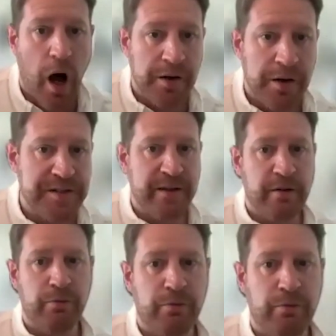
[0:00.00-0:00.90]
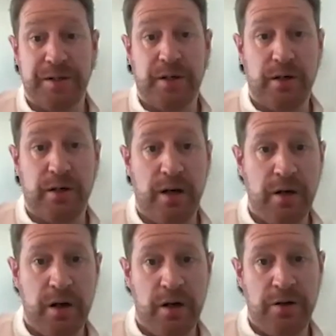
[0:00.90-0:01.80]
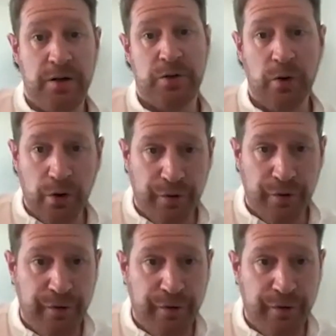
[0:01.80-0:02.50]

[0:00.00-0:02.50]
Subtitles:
Understand the risk, ensure you're